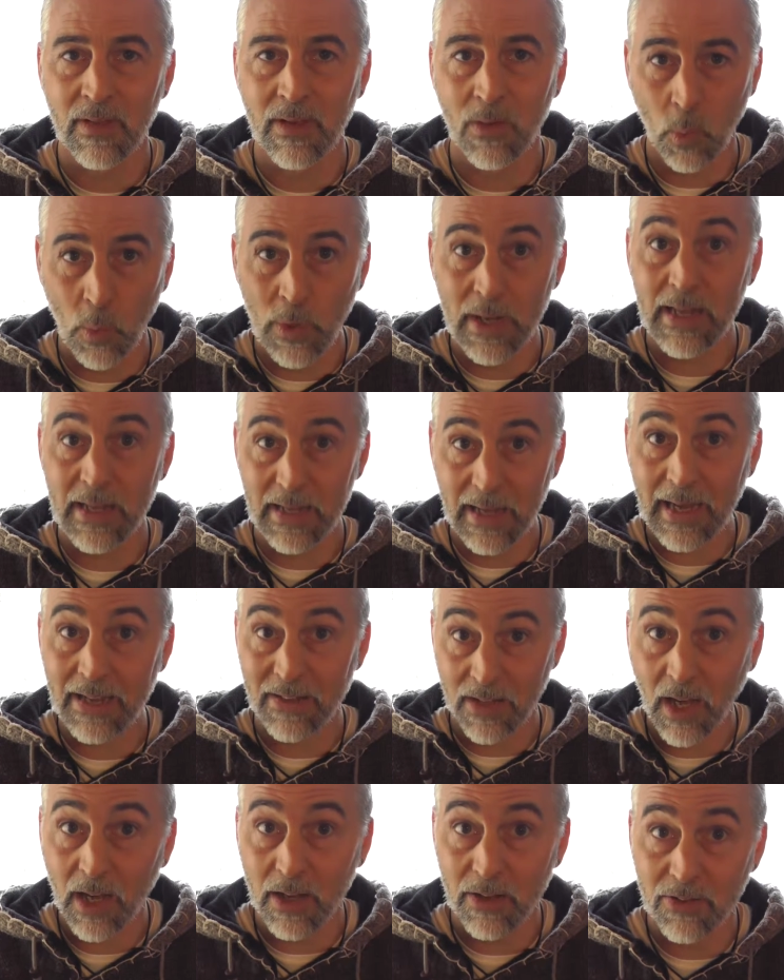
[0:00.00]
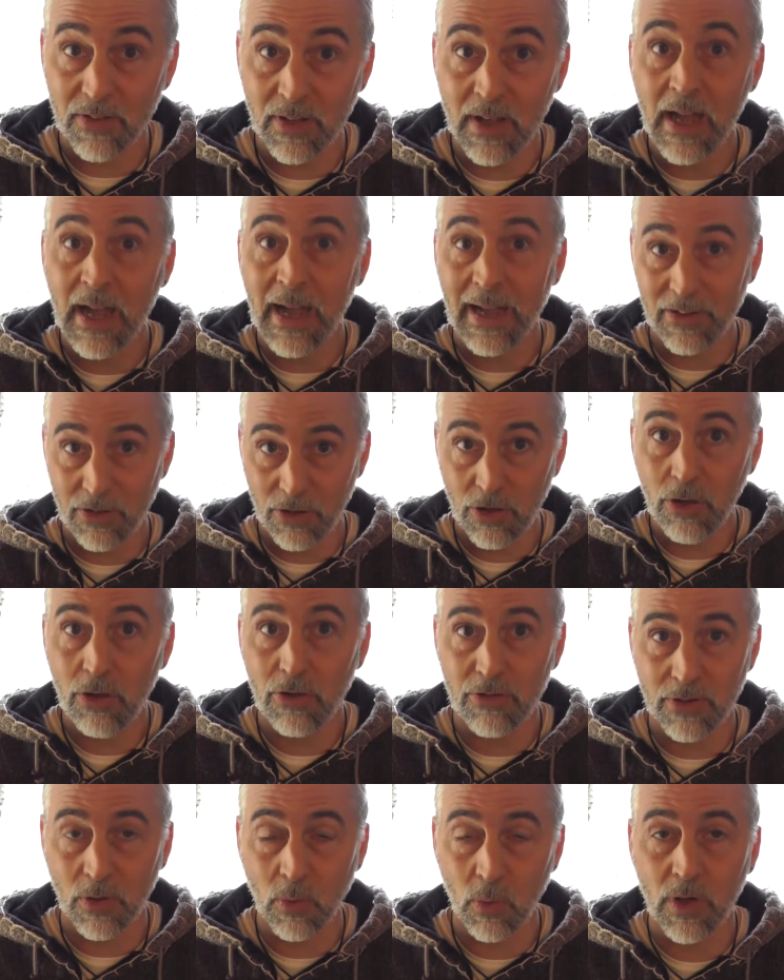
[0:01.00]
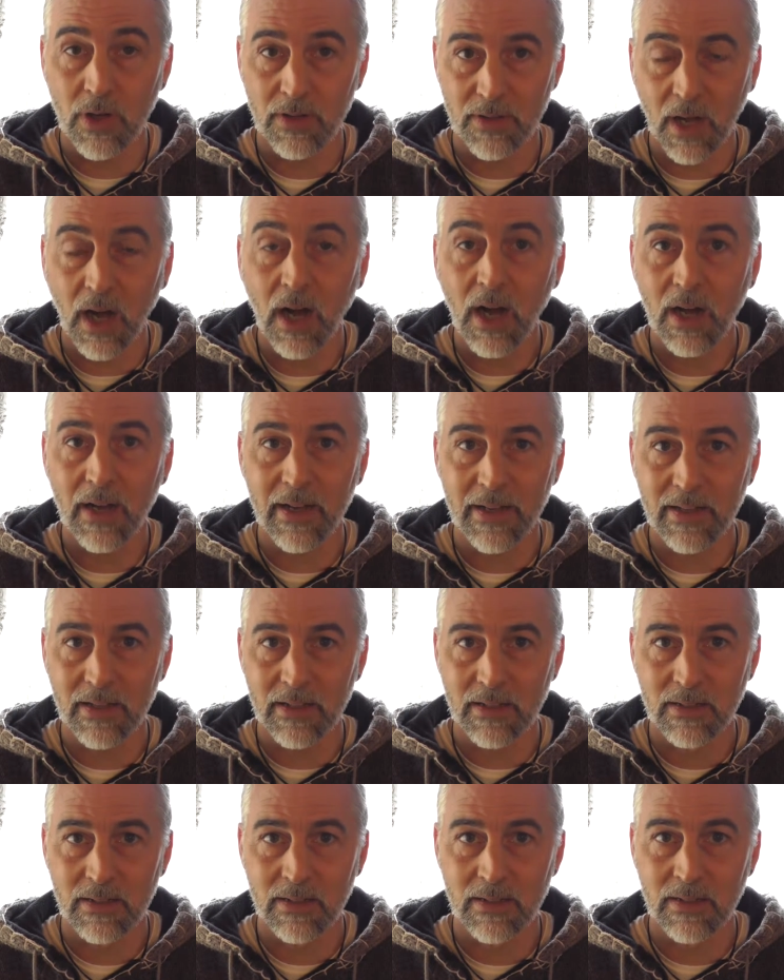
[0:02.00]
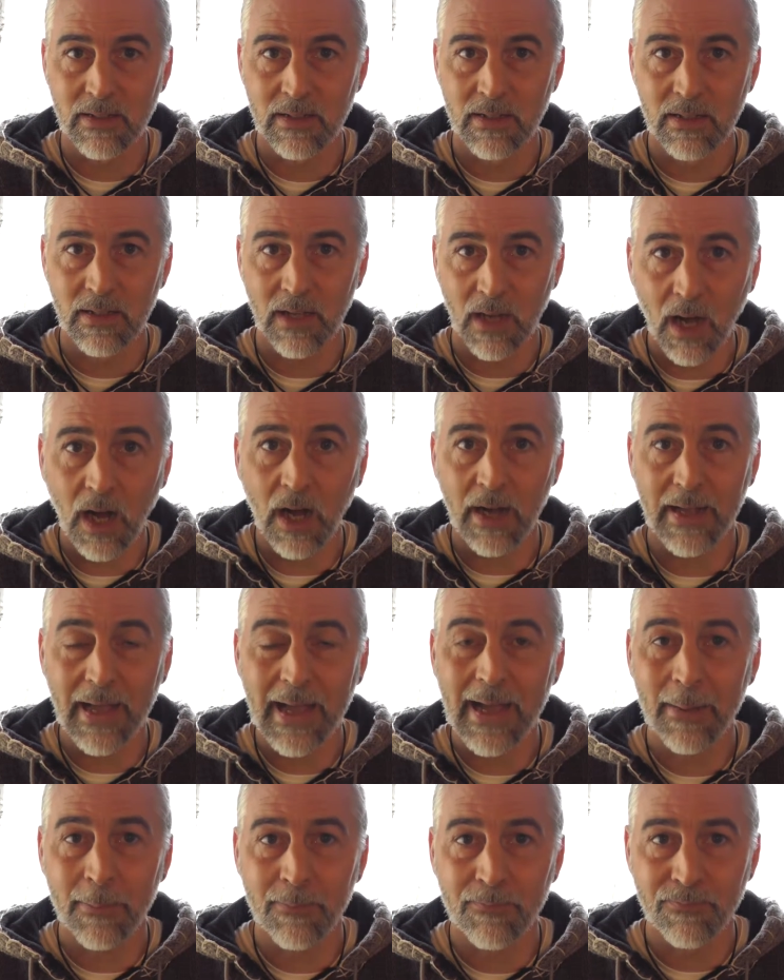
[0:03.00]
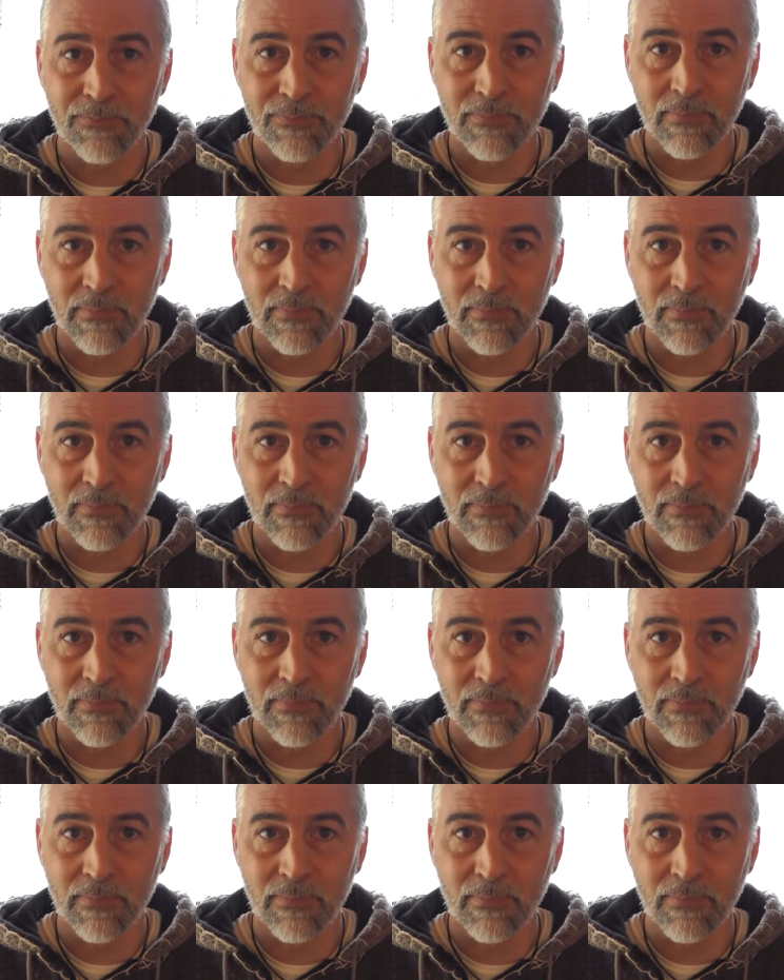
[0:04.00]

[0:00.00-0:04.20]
we and us, and use the word I, I am